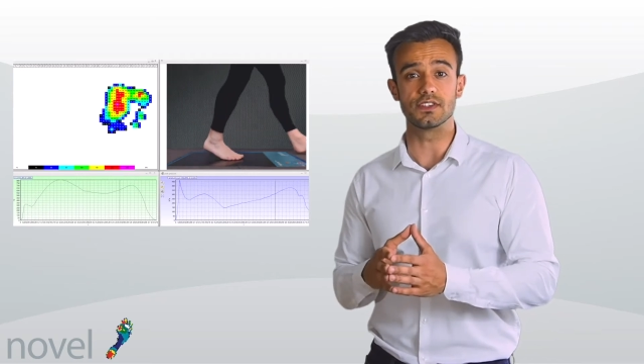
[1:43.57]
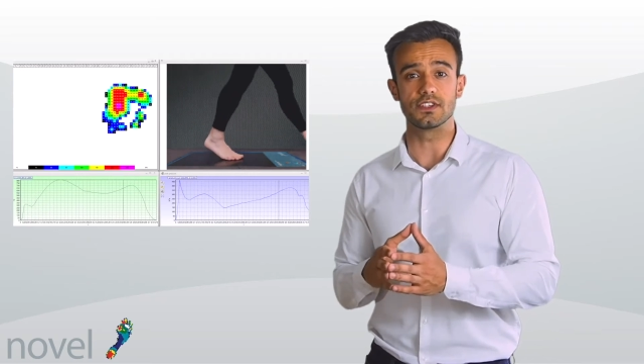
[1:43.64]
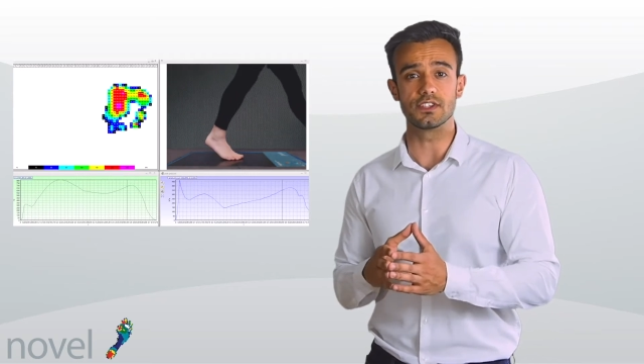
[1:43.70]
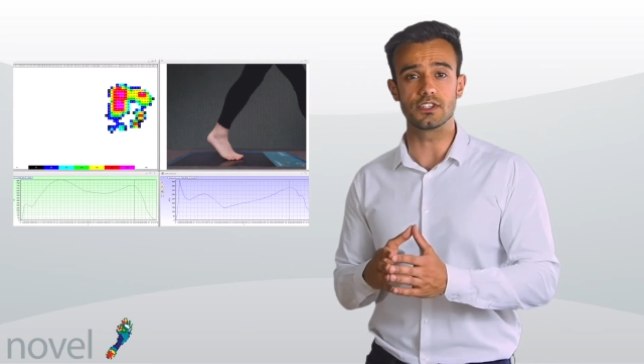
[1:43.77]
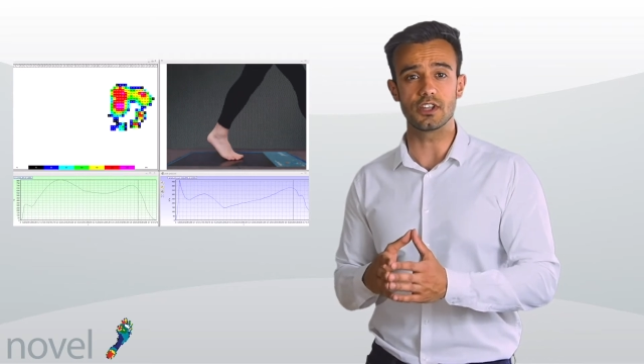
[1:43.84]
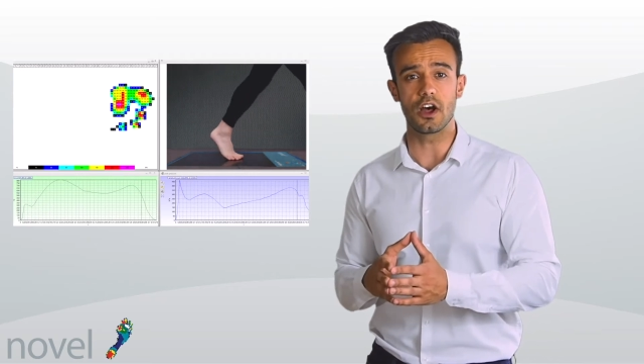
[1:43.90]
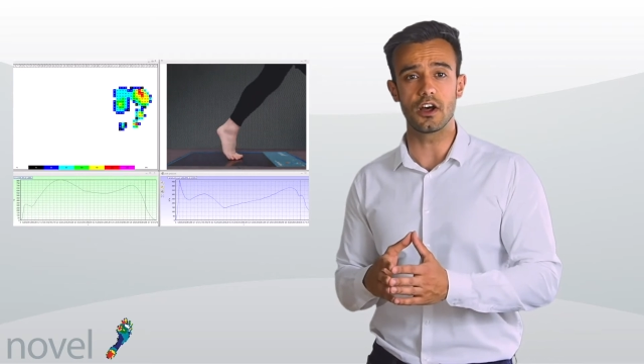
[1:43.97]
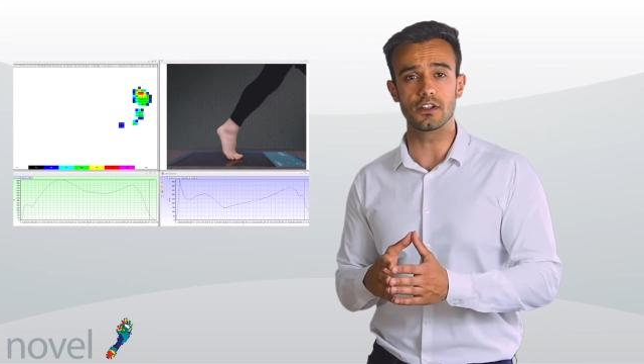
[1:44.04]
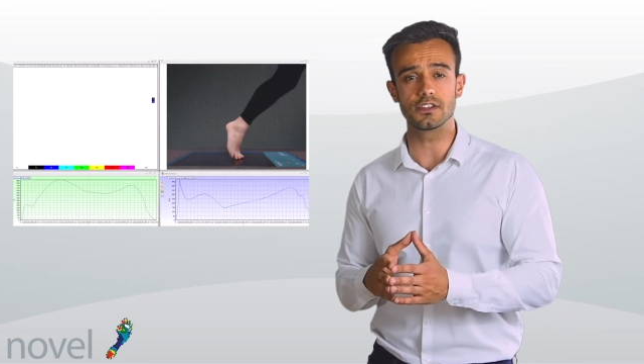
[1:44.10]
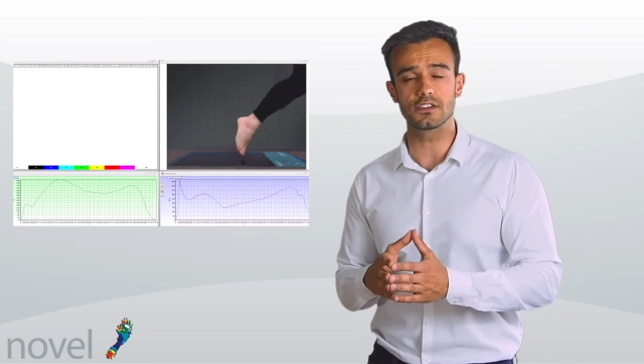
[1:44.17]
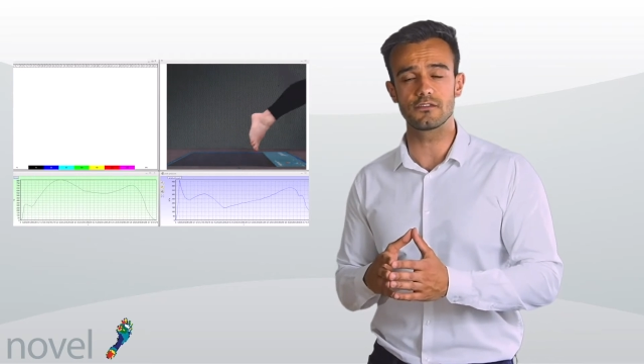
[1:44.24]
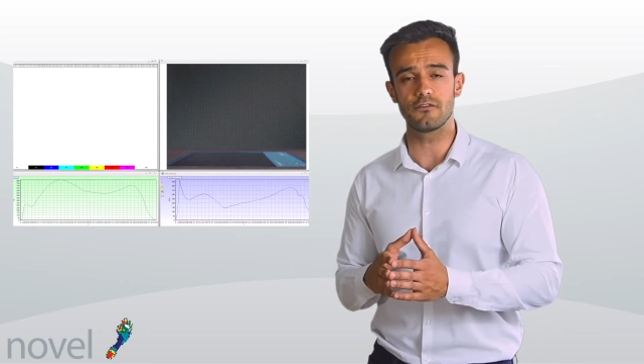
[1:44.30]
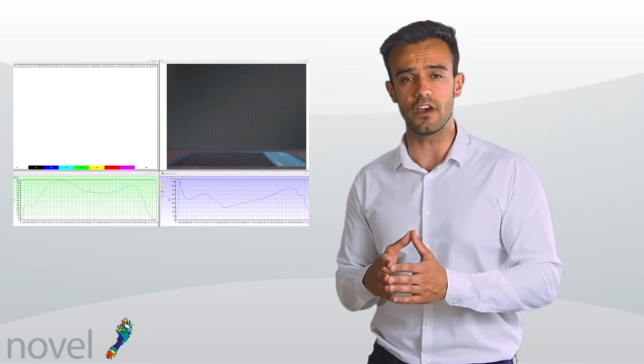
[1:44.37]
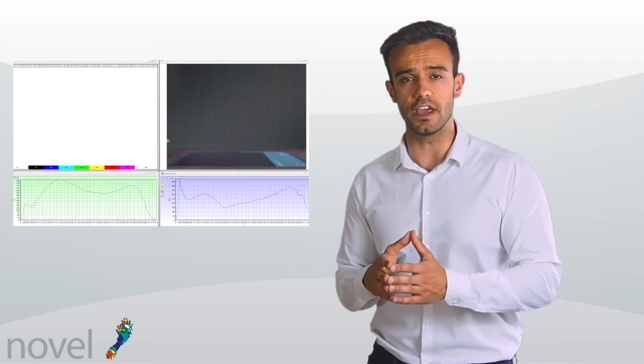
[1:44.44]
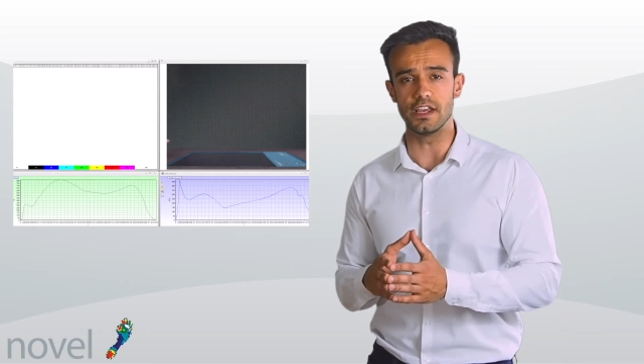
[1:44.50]
stance
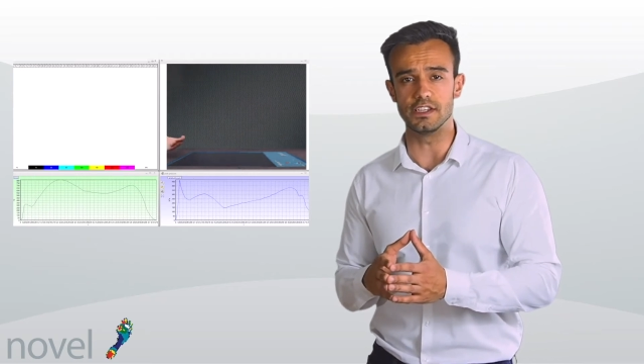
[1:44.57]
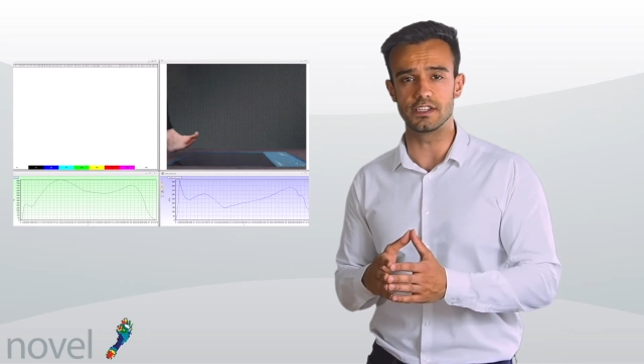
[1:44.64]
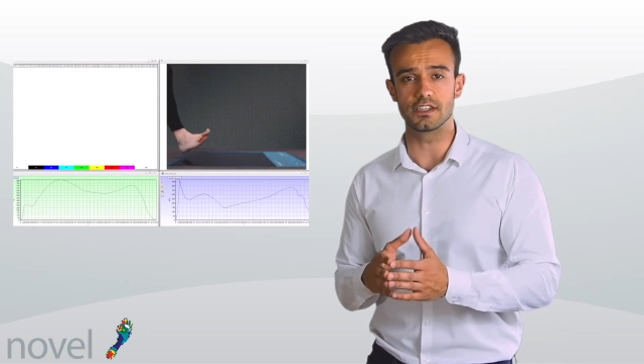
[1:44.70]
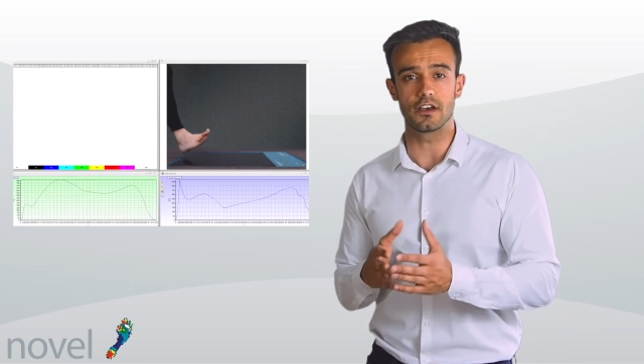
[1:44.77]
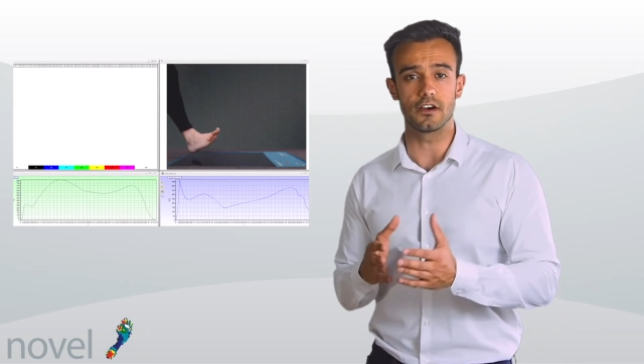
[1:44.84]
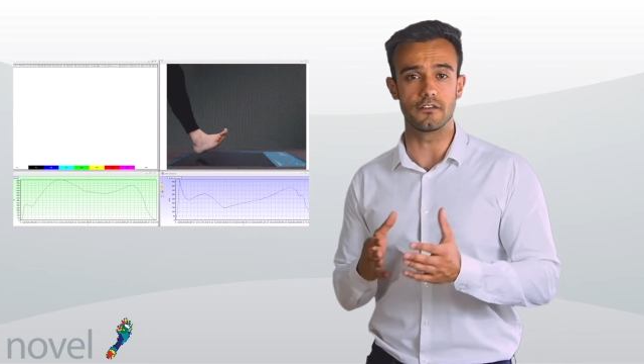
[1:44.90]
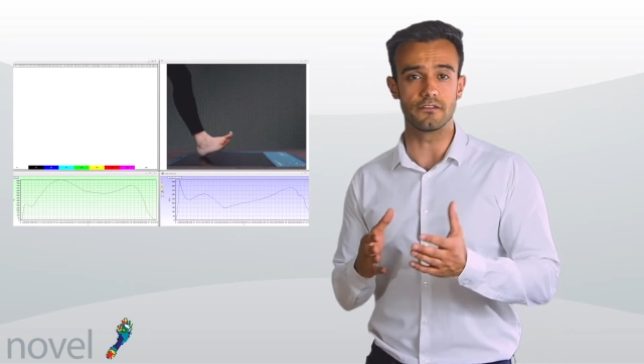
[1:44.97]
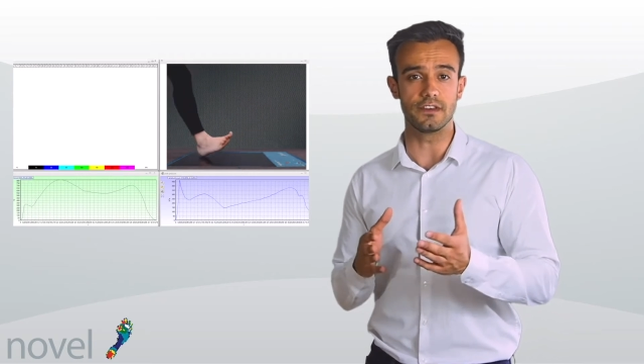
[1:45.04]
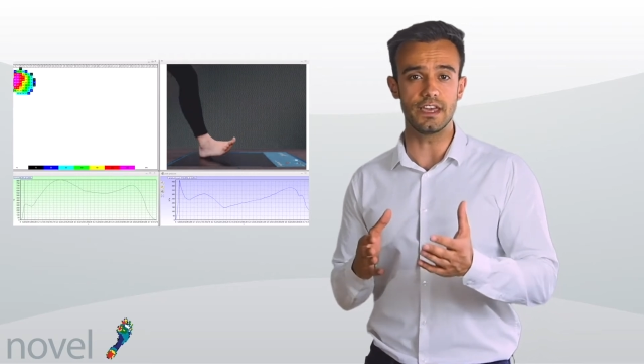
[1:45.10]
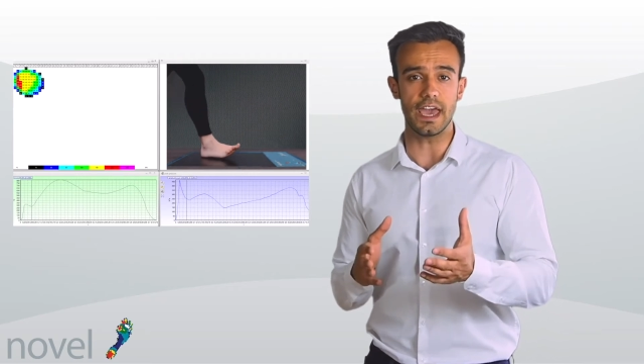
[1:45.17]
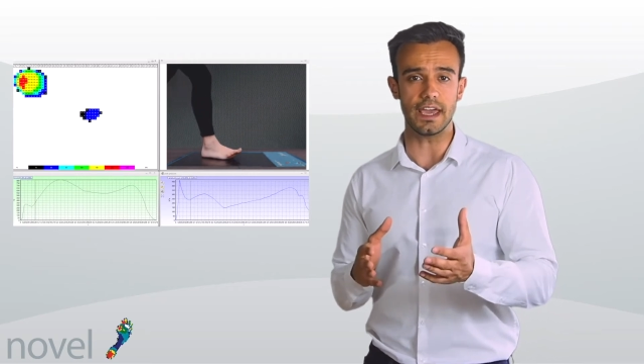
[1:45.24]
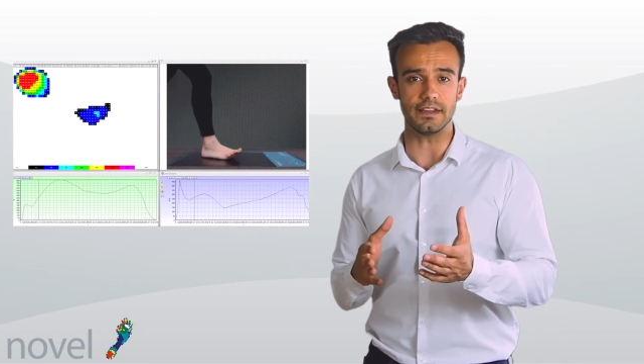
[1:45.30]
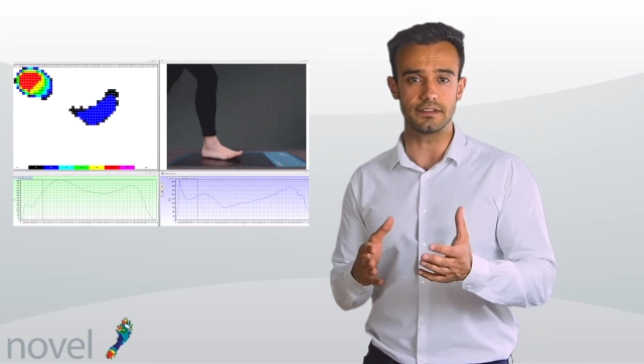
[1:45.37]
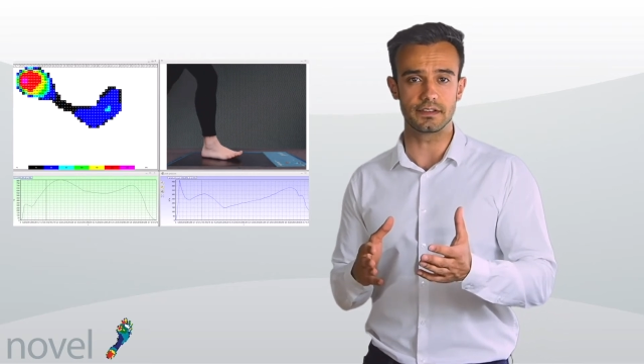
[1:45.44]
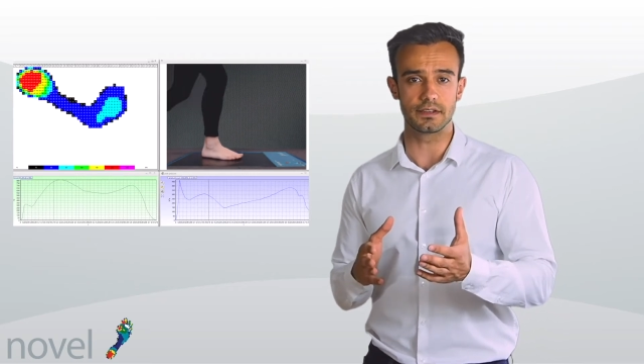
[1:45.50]
phase of
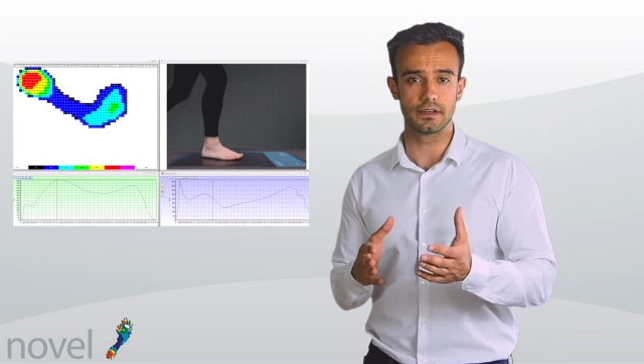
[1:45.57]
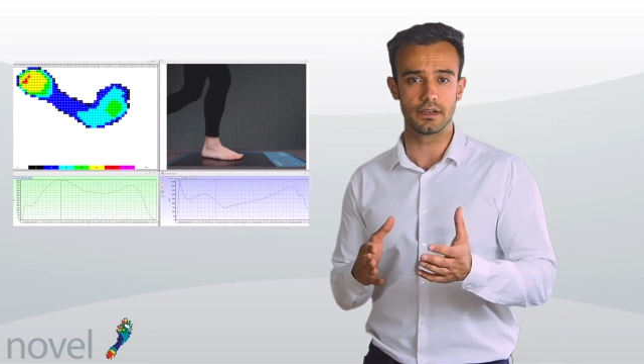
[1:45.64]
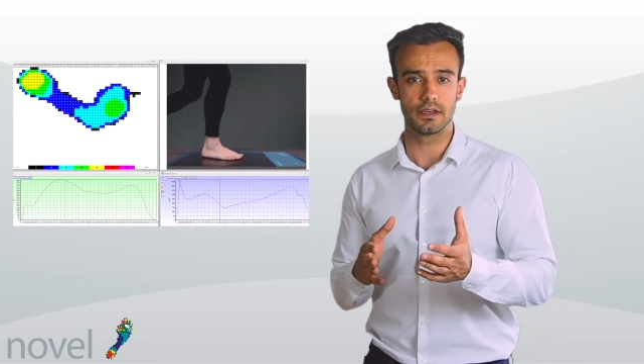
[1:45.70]
gait.